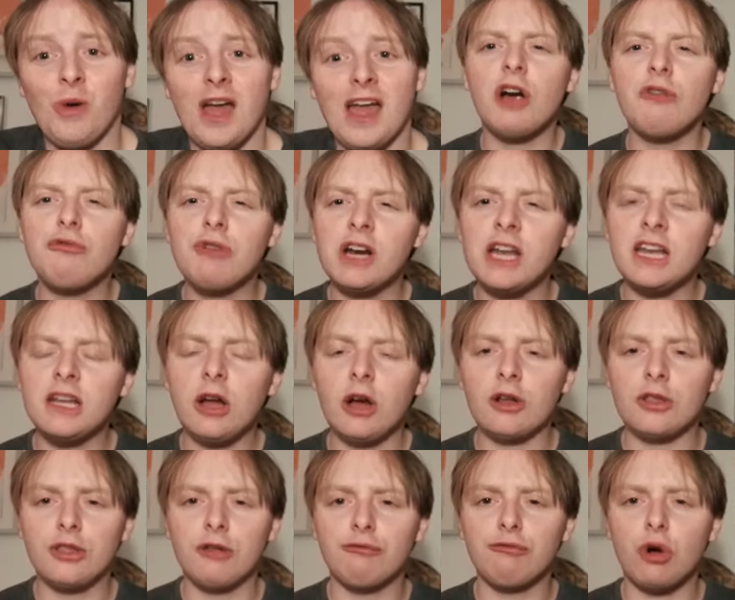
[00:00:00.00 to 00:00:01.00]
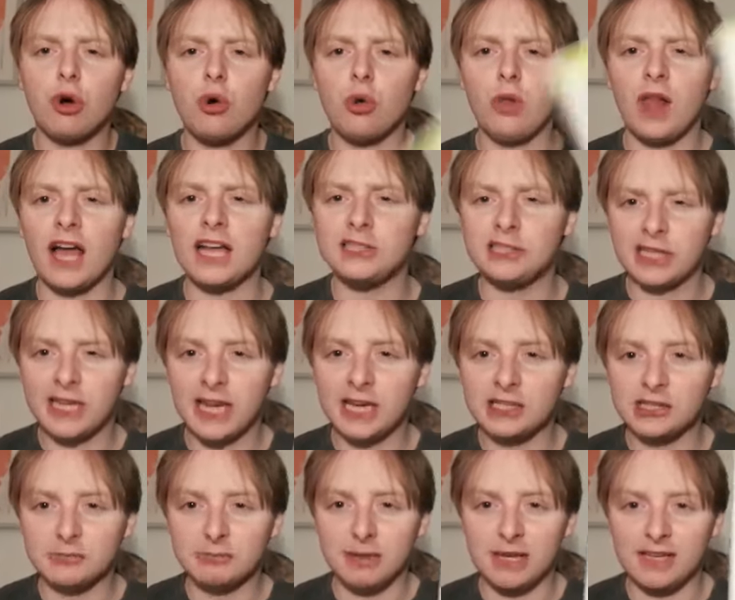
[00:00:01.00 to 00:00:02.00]
I really like the role
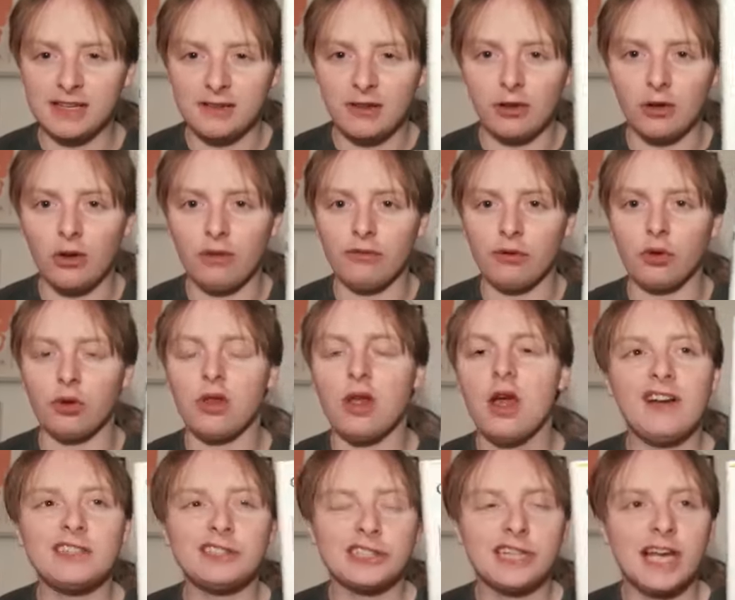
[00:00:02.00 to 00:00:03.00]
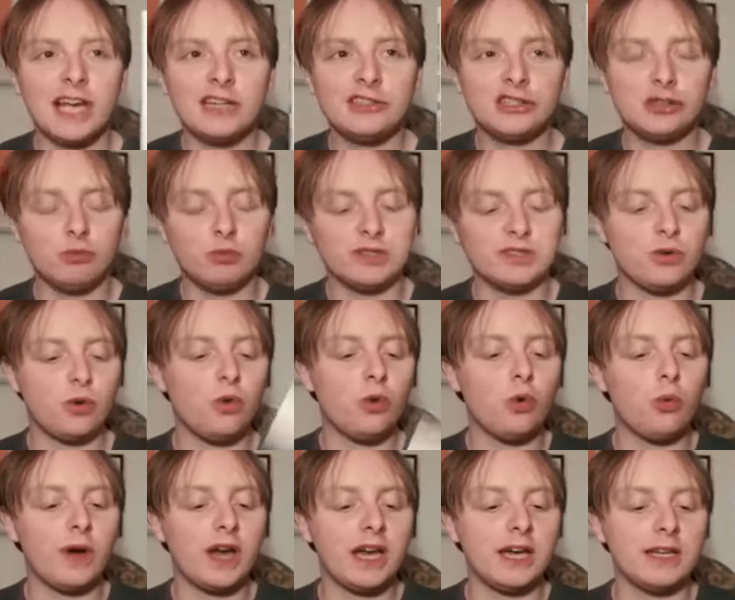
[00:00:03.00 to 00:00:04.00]
education played in the novel. Education was
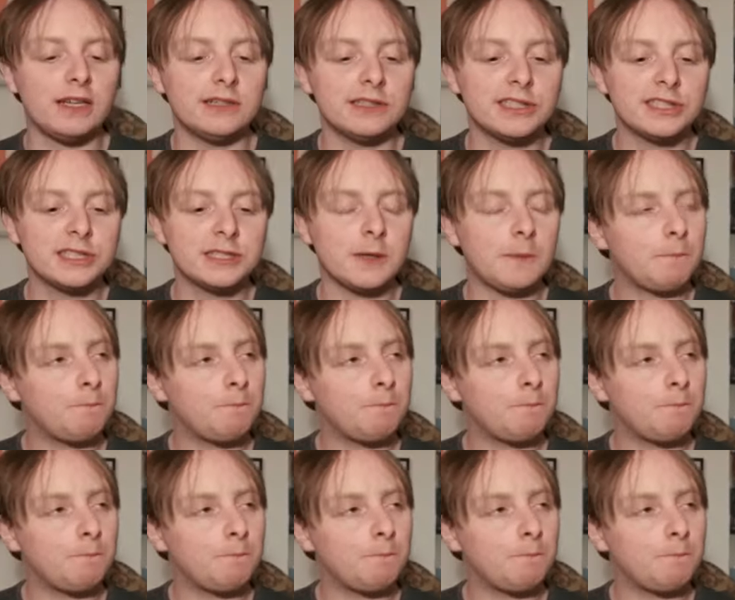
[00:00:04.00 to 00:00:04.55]
always